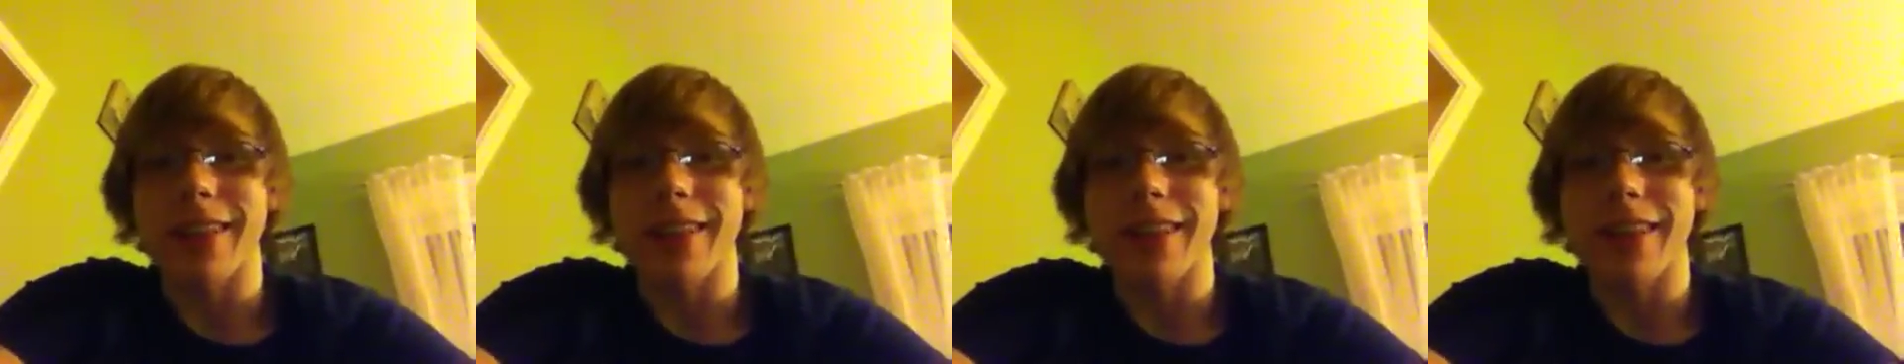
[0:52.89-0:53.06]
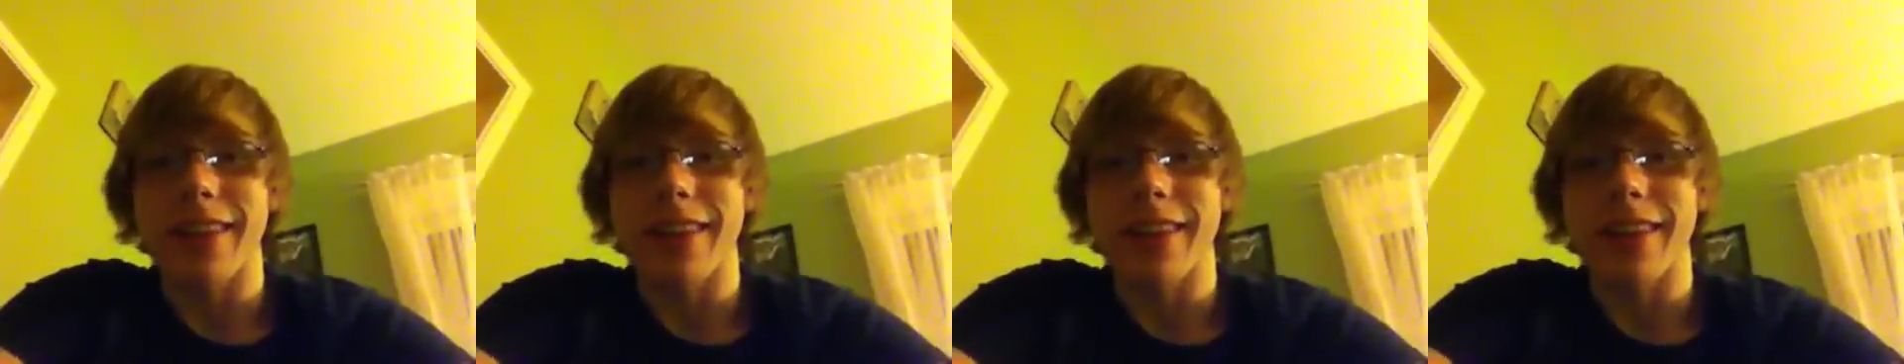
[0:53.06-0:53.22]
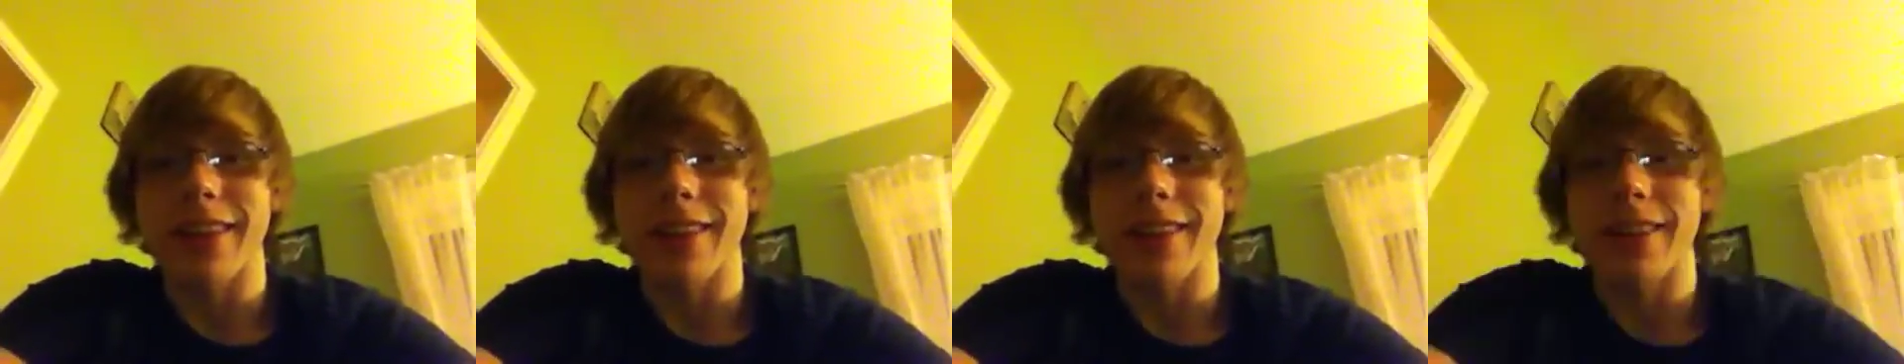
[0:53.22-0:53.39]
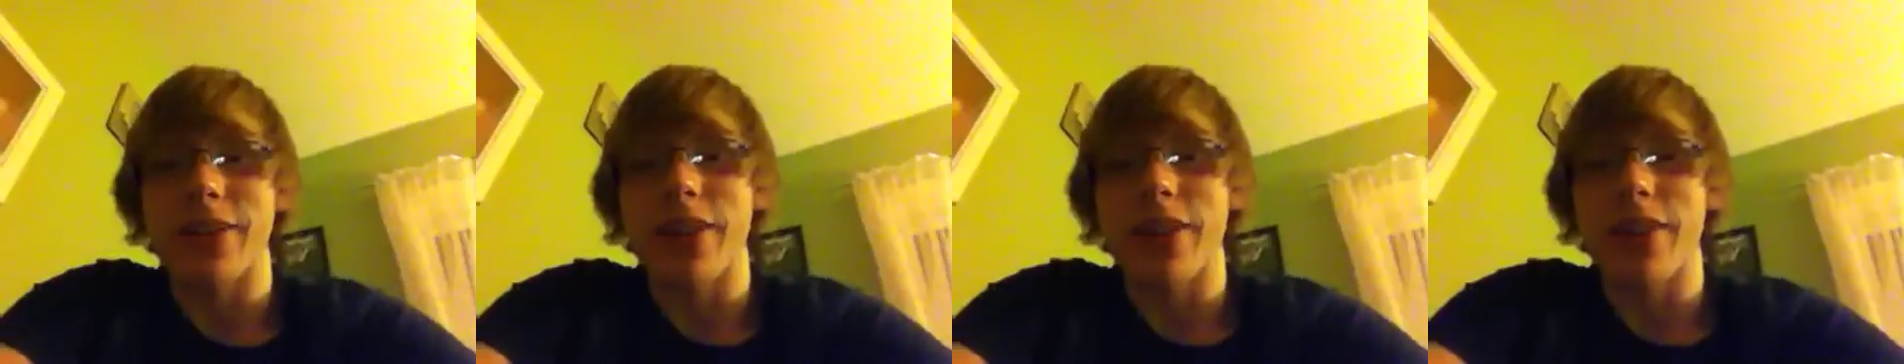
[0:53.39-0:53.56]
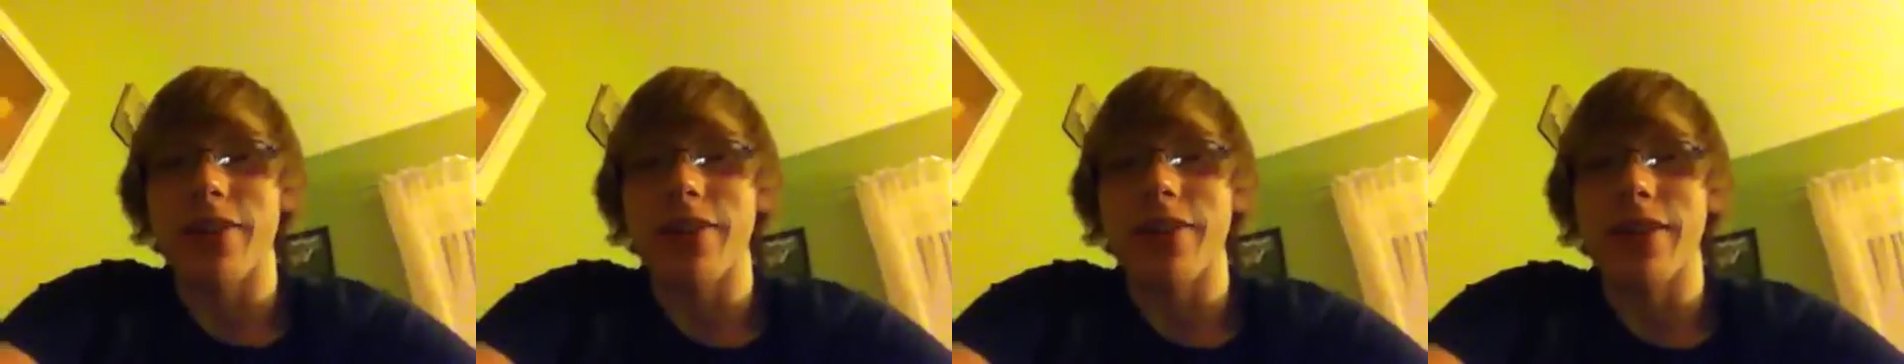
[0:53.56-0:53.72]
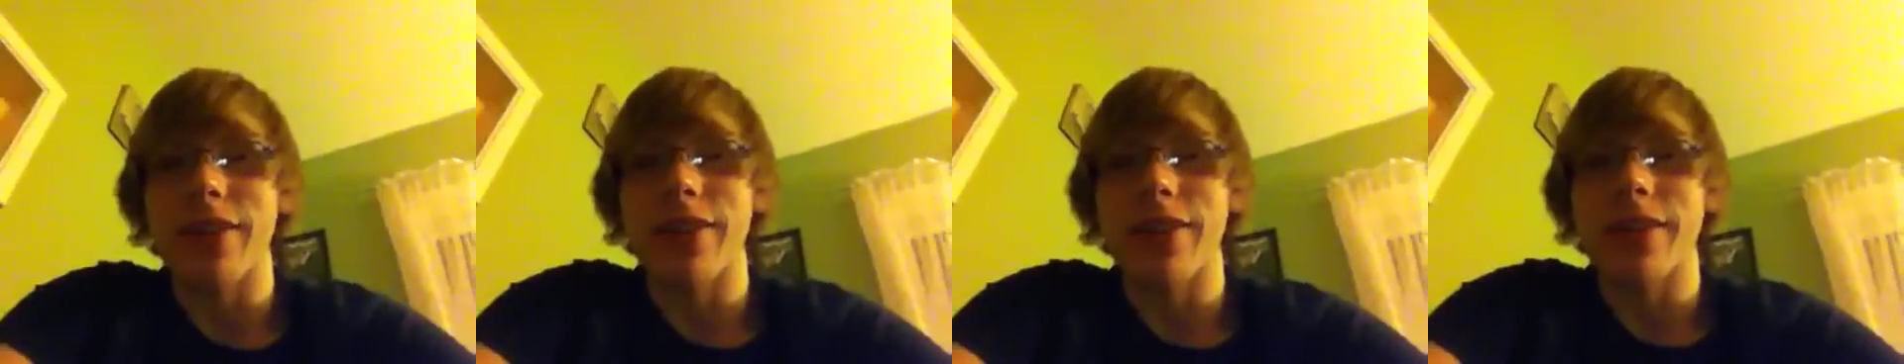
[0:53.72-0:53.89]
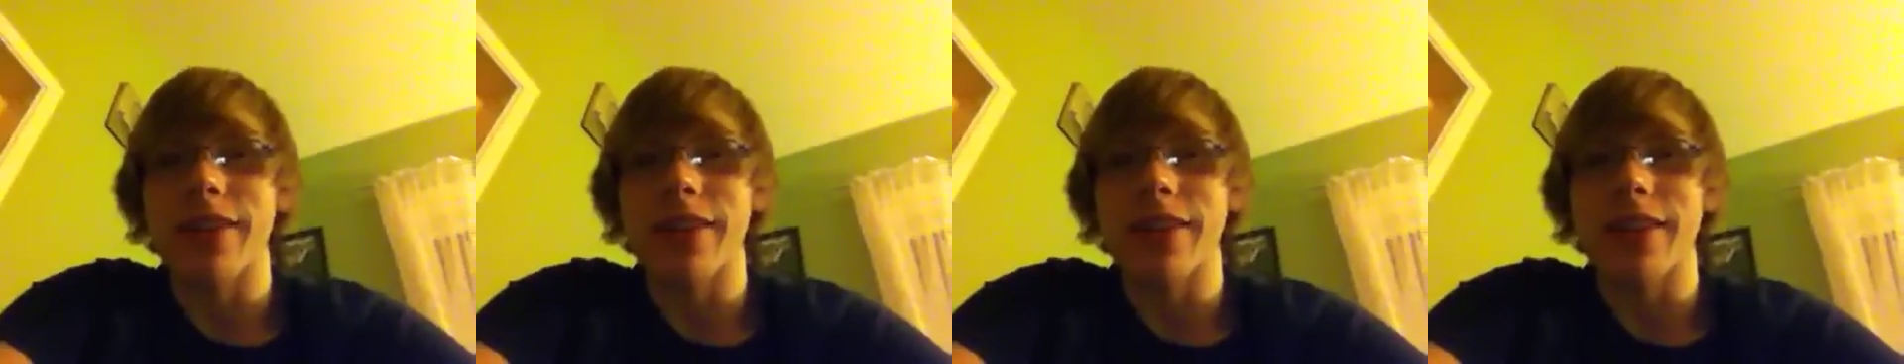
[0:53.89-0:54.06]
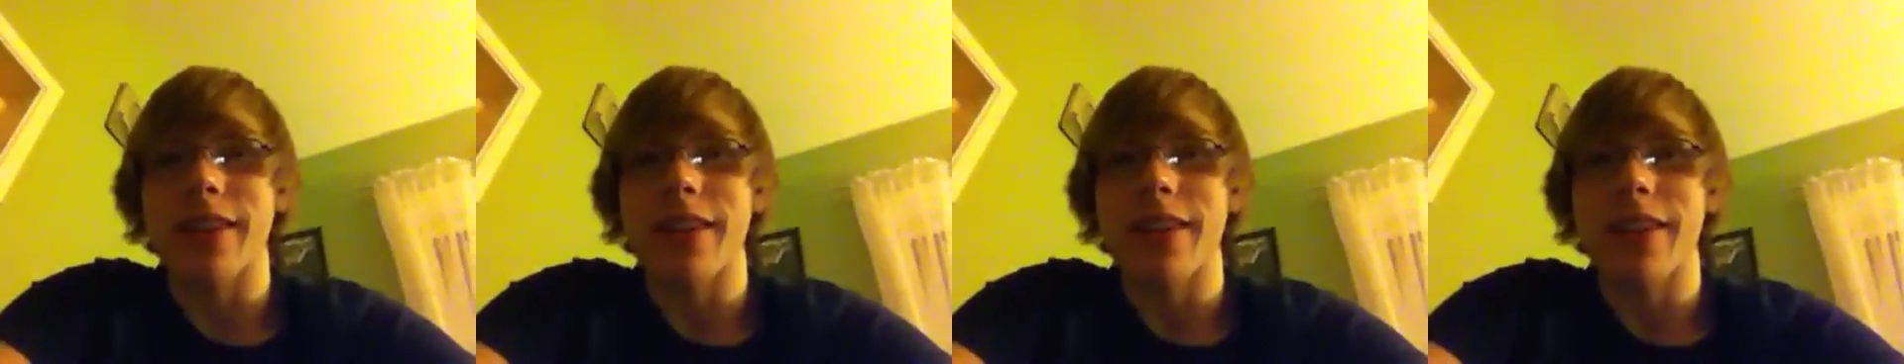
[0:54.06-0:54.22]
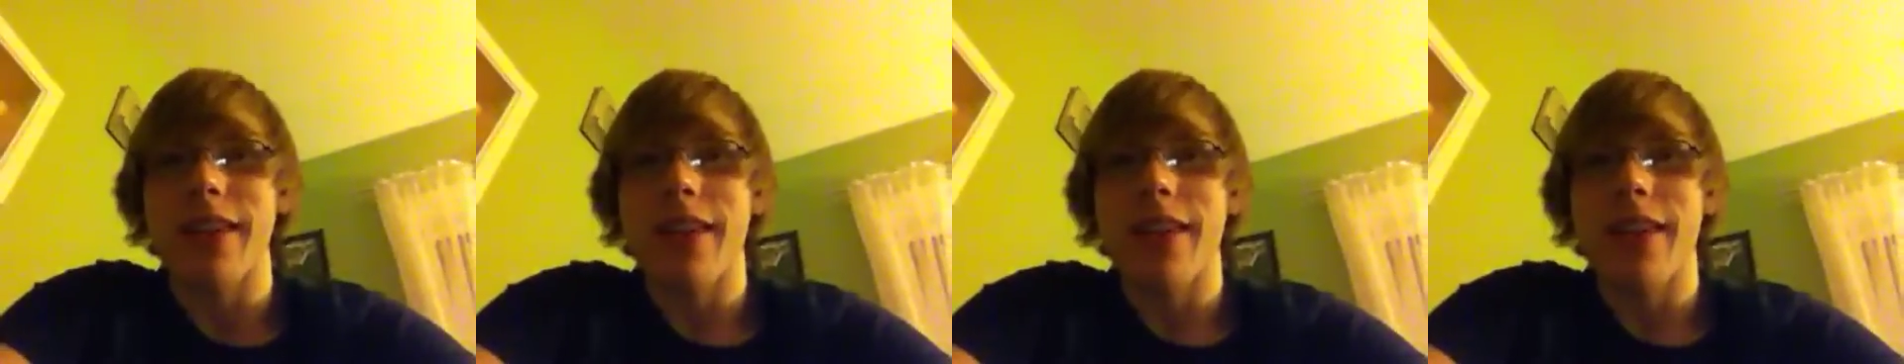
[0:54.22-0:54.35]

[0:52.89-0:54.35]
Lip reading: it's a great feeling.